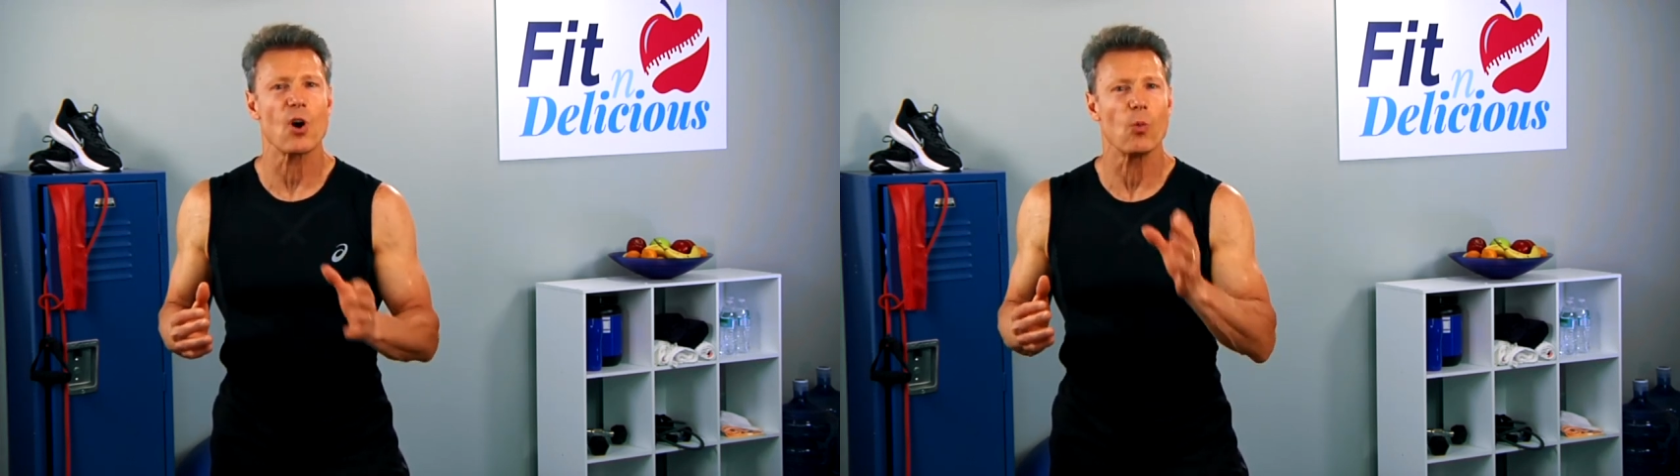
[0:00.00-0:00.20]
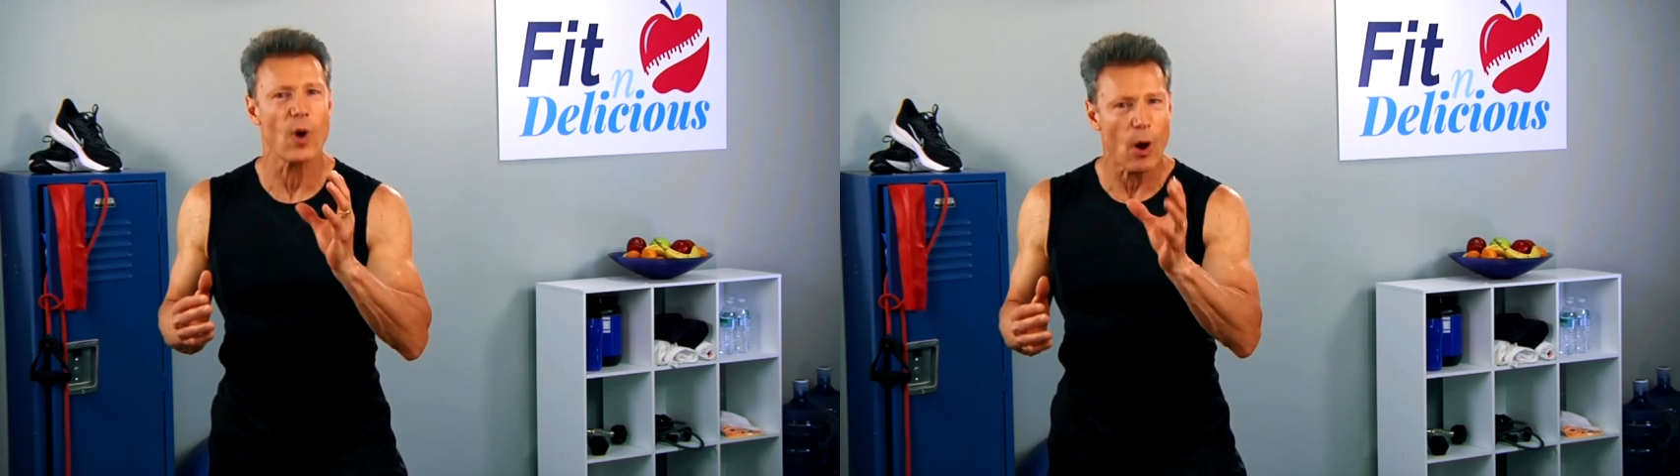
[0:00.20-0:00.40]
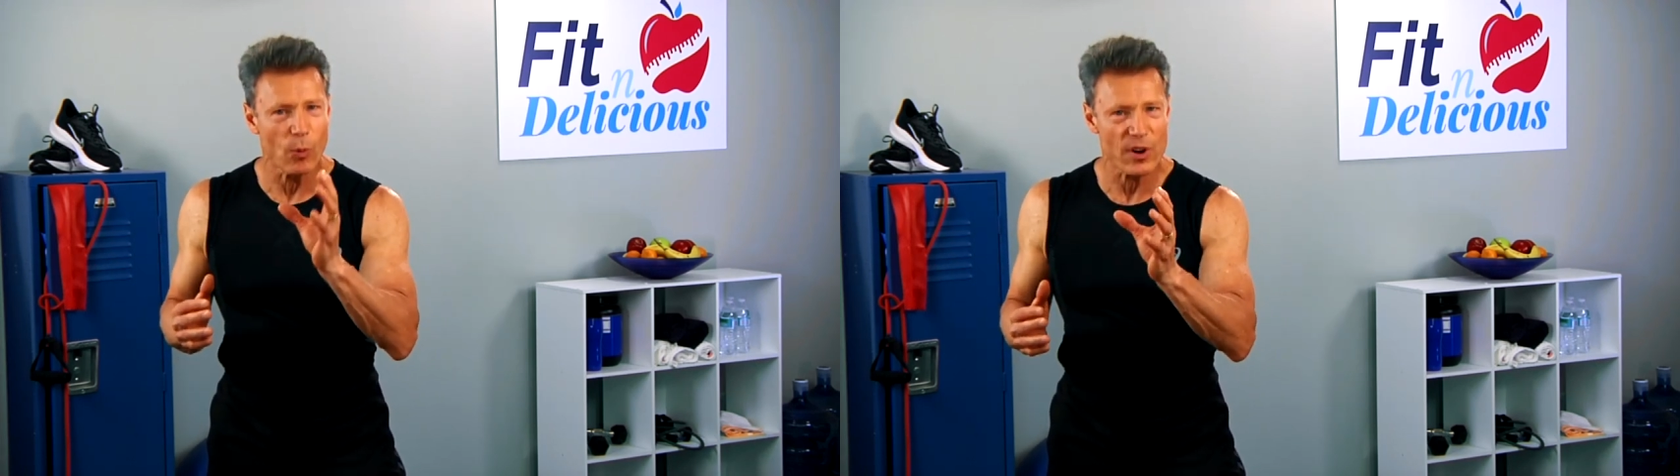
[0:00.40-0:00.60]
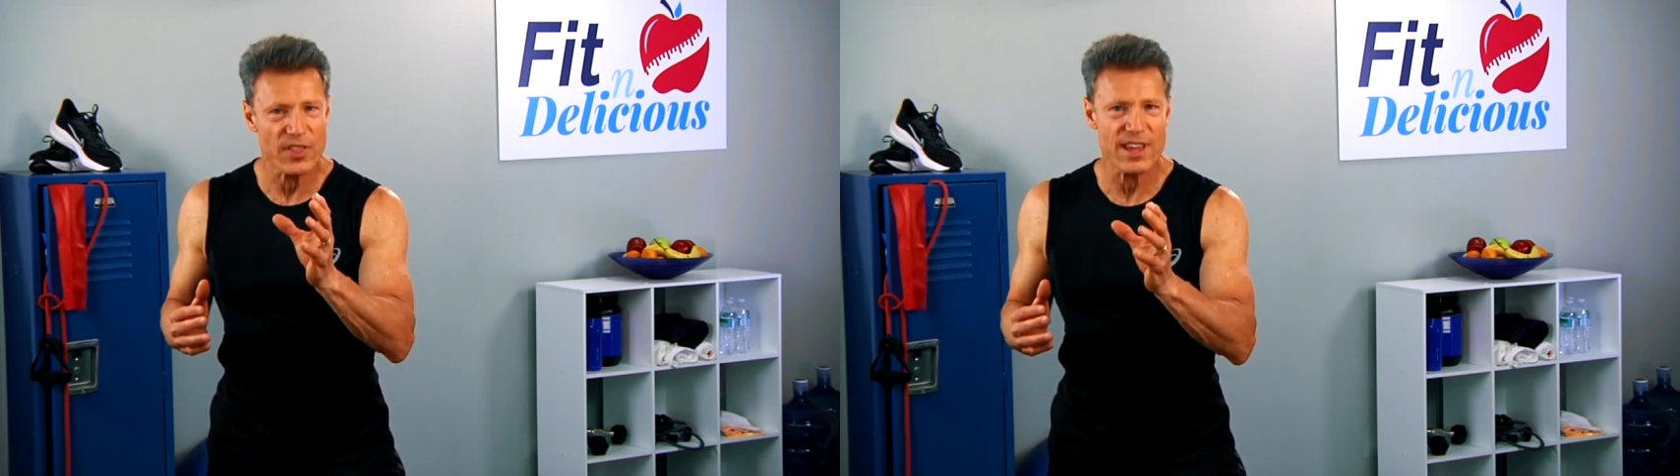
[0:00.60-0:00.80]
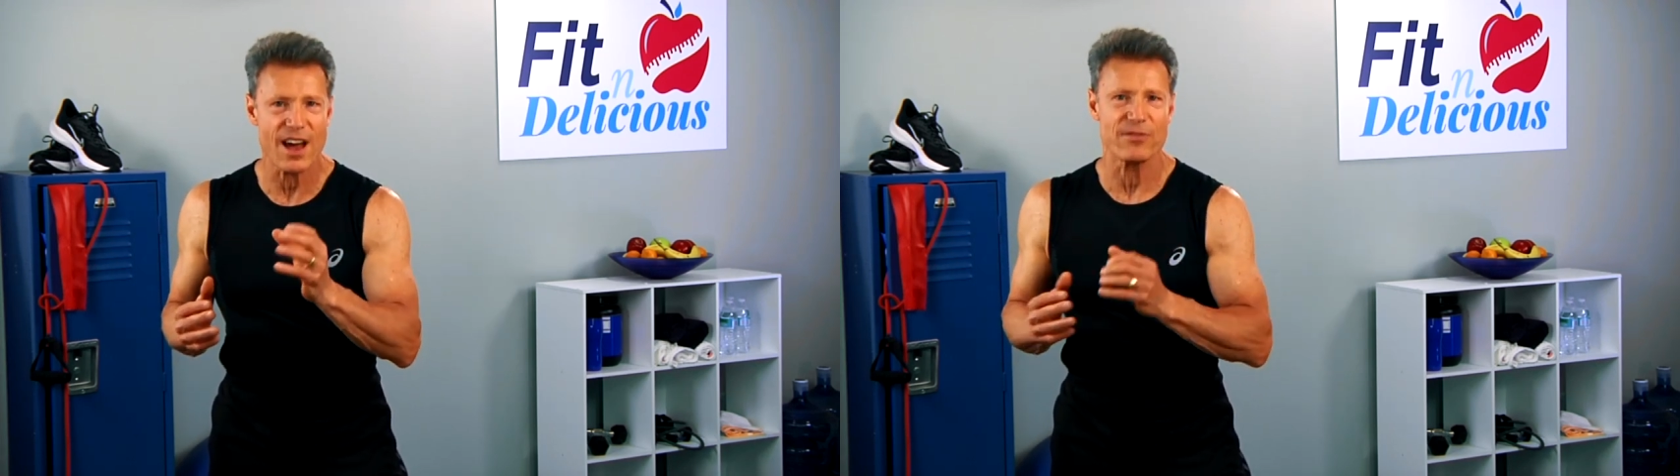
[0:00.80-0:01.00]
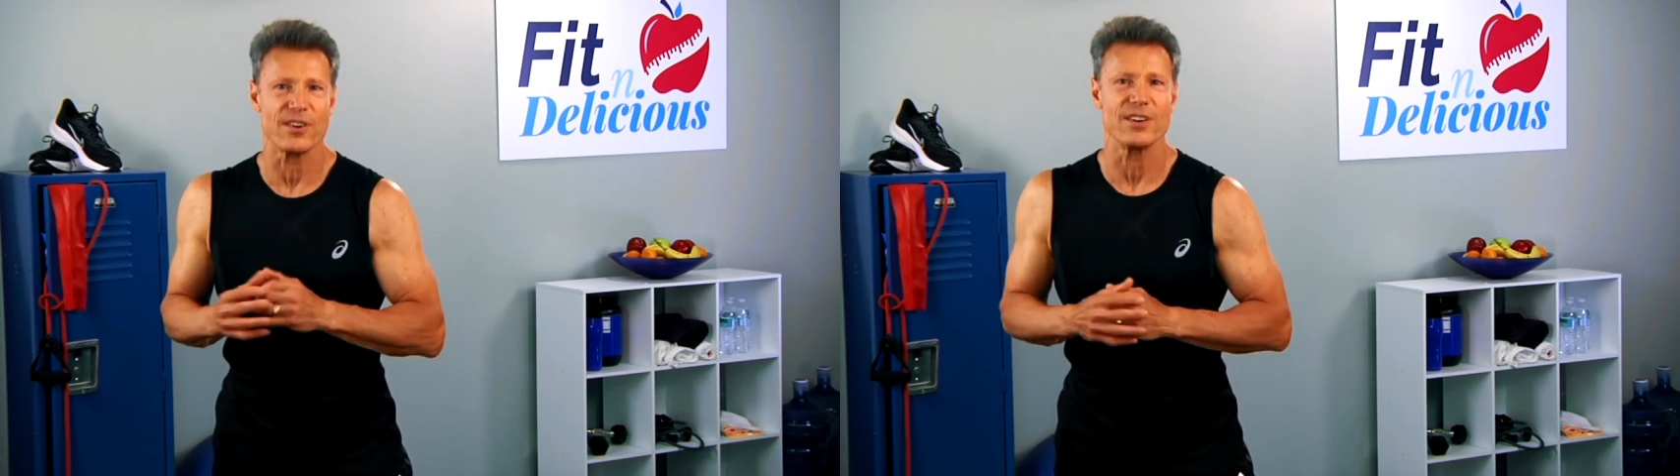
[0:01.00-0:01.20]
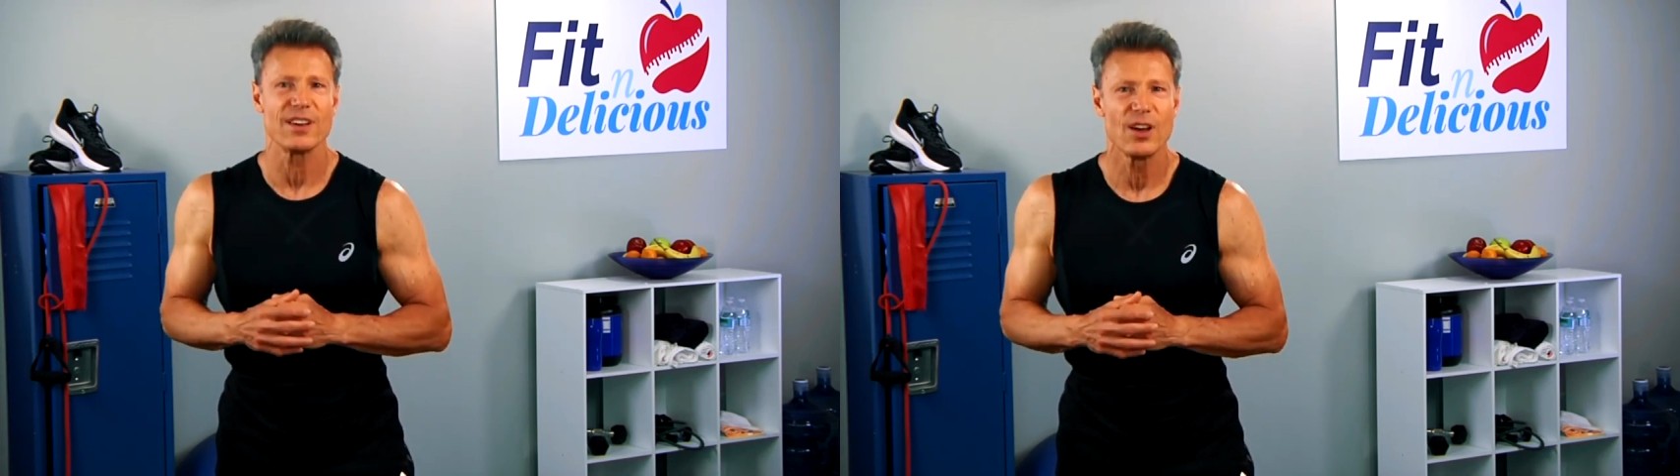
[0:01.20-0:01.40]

are well worth the effort.